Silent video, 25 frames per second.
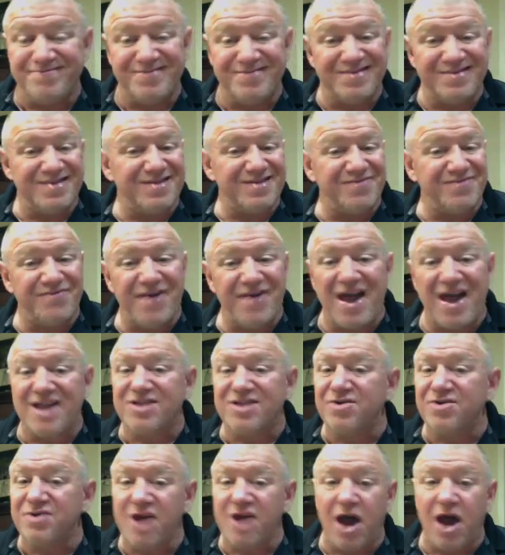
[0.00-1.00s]
de
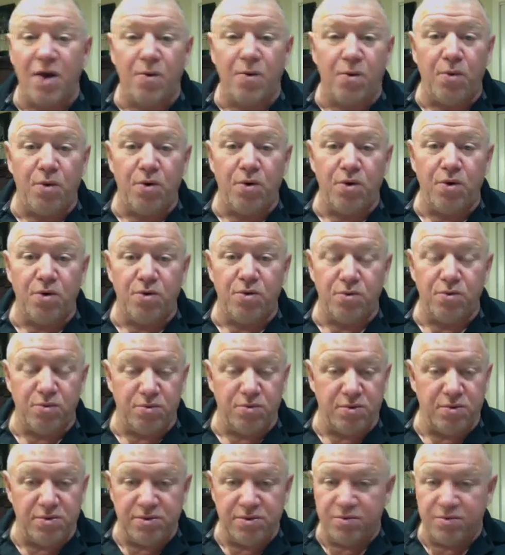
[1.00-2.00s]
facto not war.
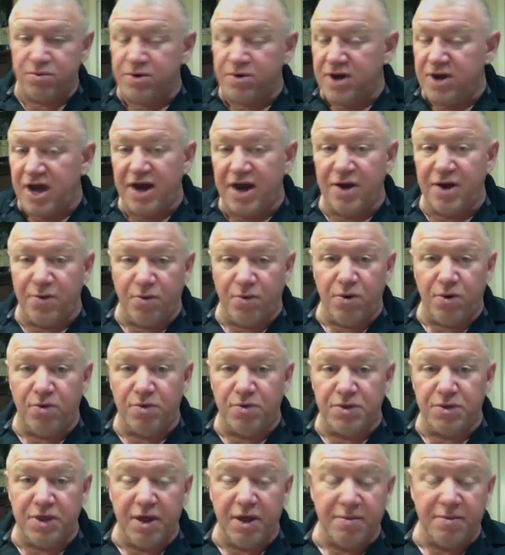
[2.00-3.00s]
We're not at war
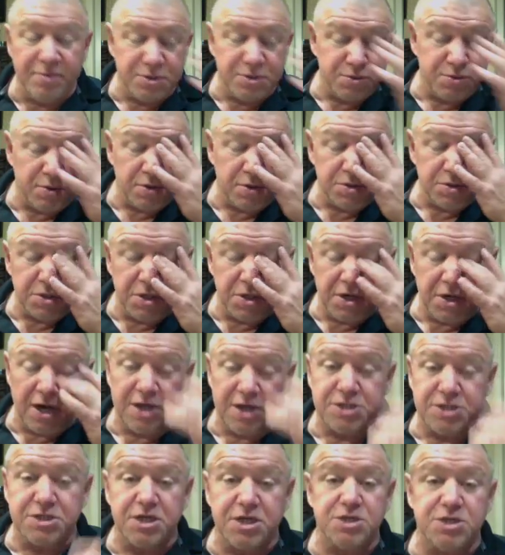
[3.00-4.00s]
with them as far as the
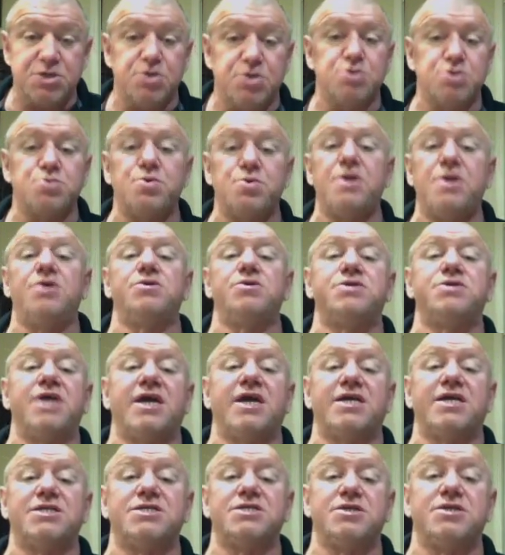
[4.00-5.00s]
United States goes. We don't
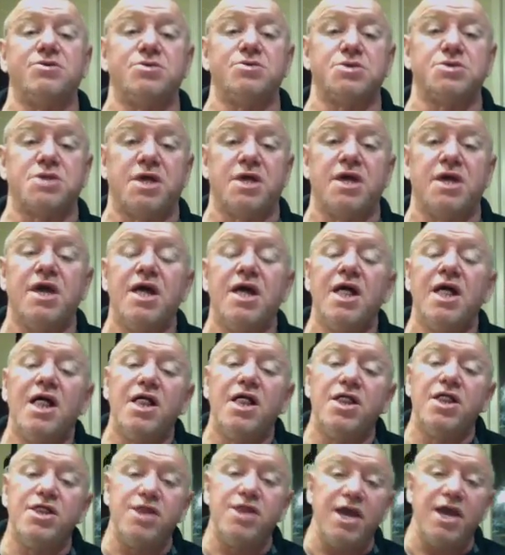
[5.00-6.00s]
take it seriously.
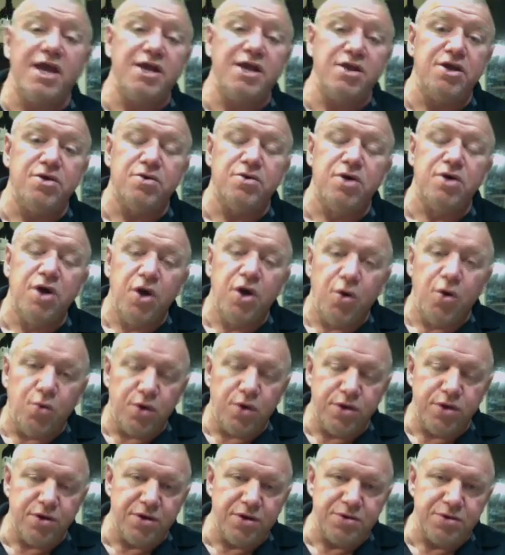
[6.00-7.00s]
They do.
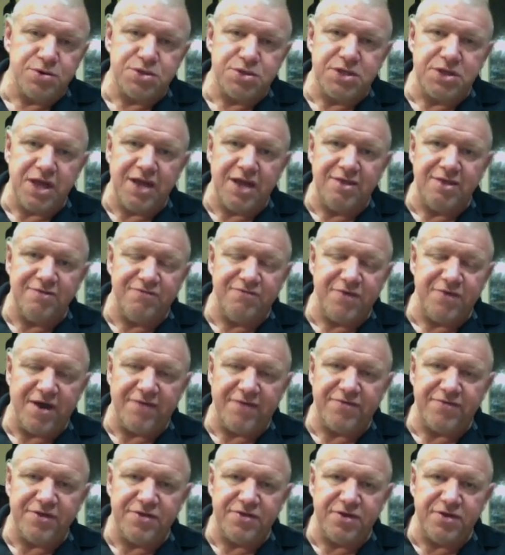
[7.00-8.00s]
When you understand the
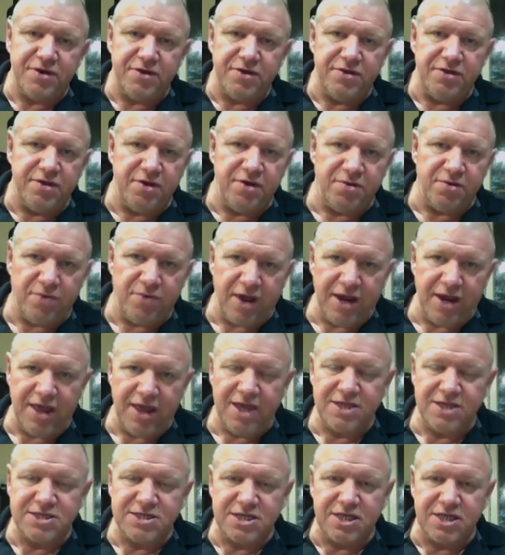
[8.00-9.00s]
fact that the
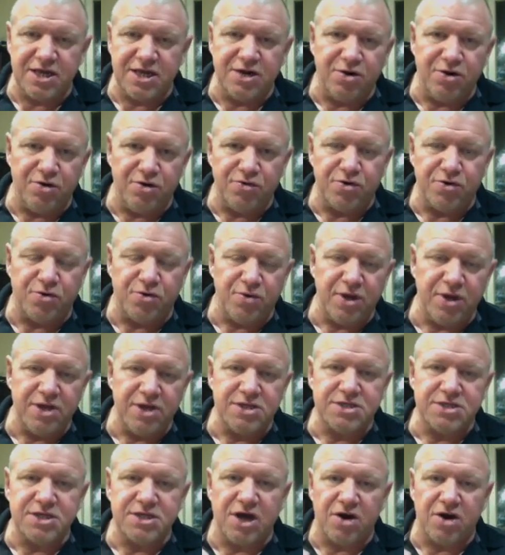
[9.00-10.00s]
Iranians and the North
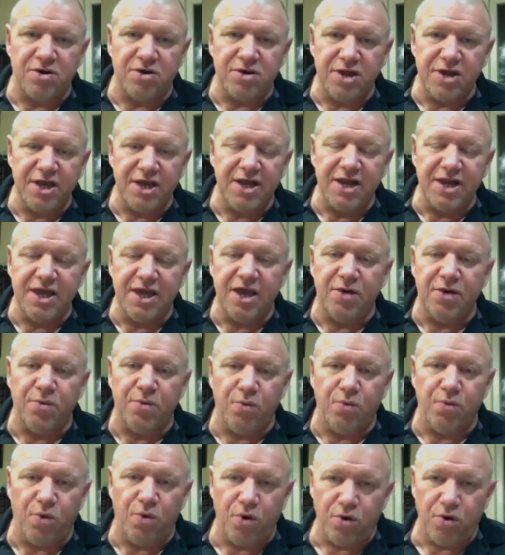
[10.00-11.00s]
Koreans are legally at
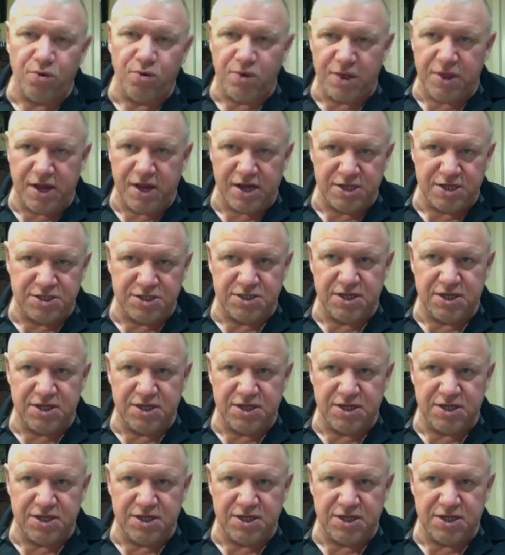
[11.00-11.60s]
war with us,